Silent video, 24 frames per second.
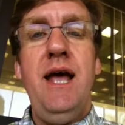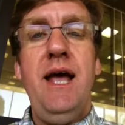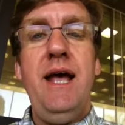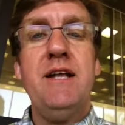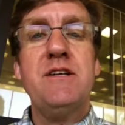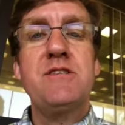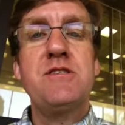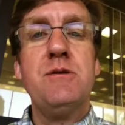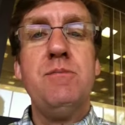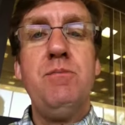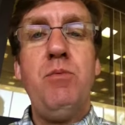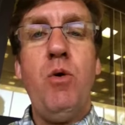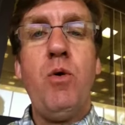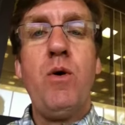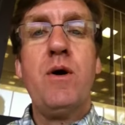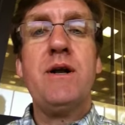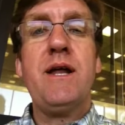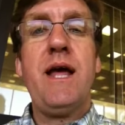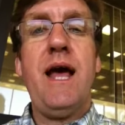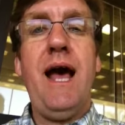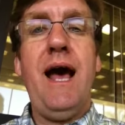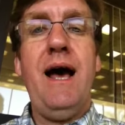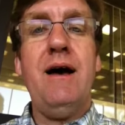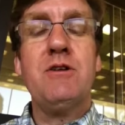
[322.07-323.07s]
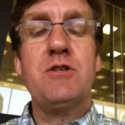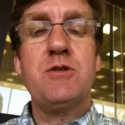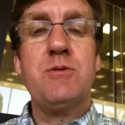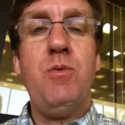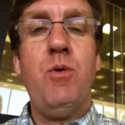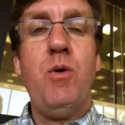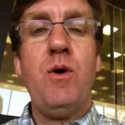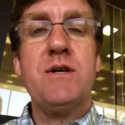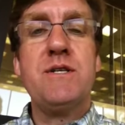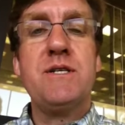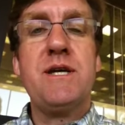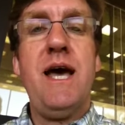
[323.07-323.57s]
it
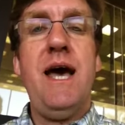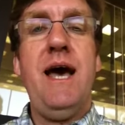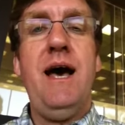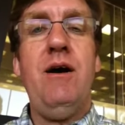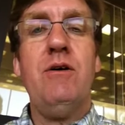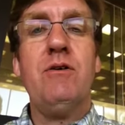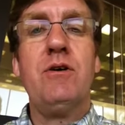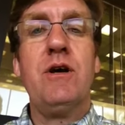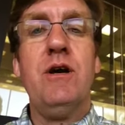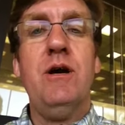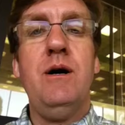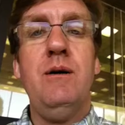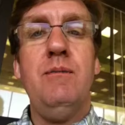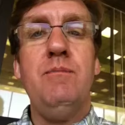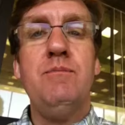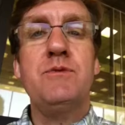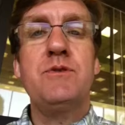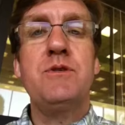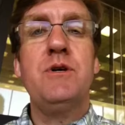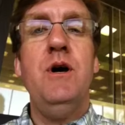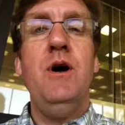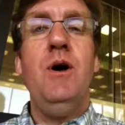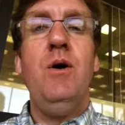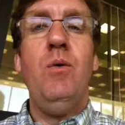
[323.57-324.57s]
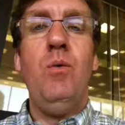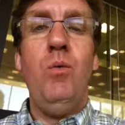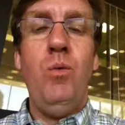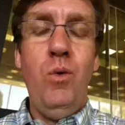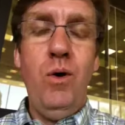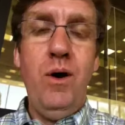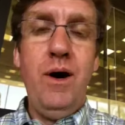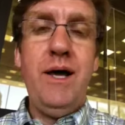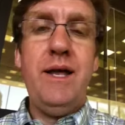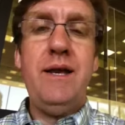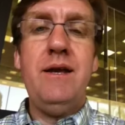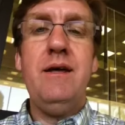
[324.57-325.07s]
supports outcomes
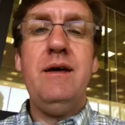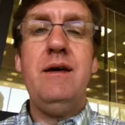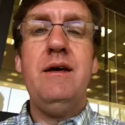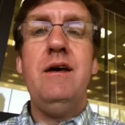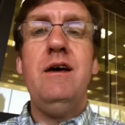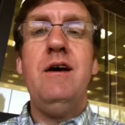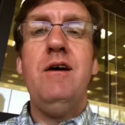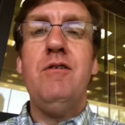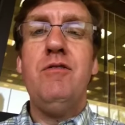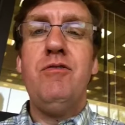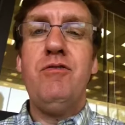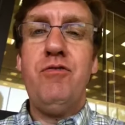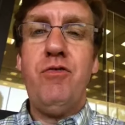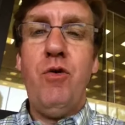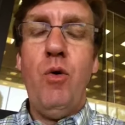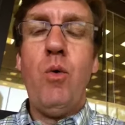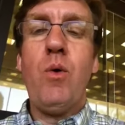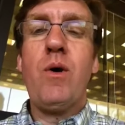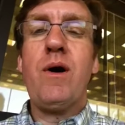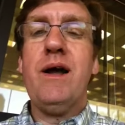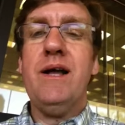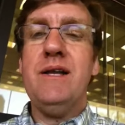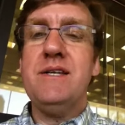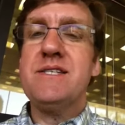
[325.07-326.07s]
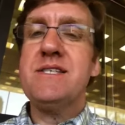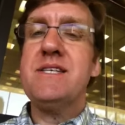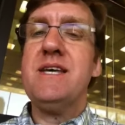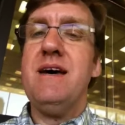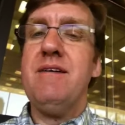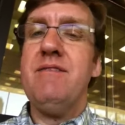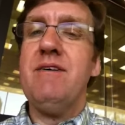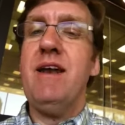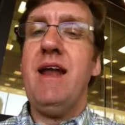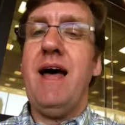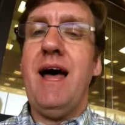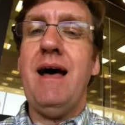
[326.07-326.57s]
1, 4, and
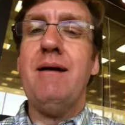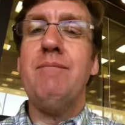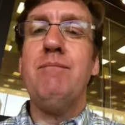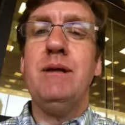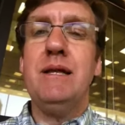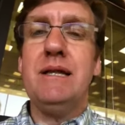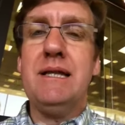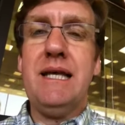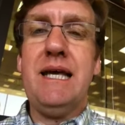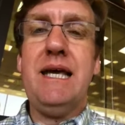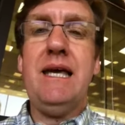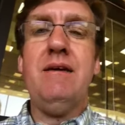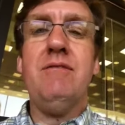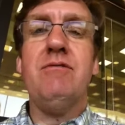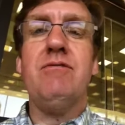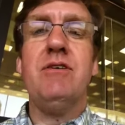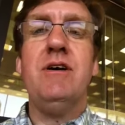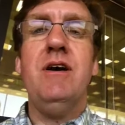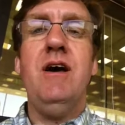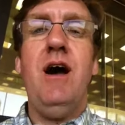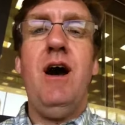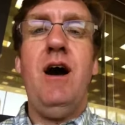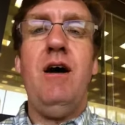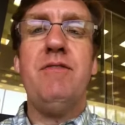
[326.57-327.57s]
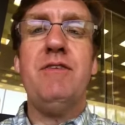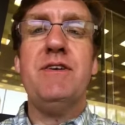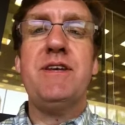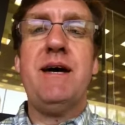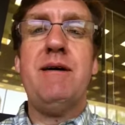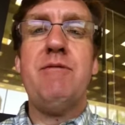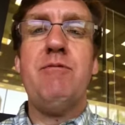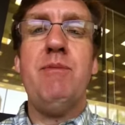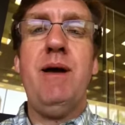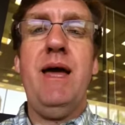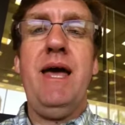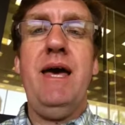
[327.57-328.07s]
7, I believe, off the
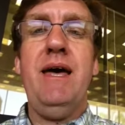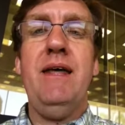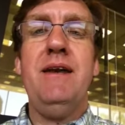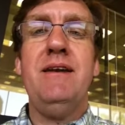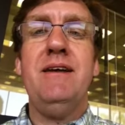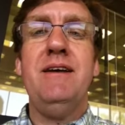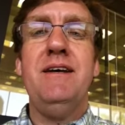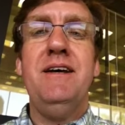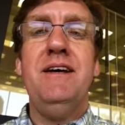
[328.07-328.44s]
top of my head.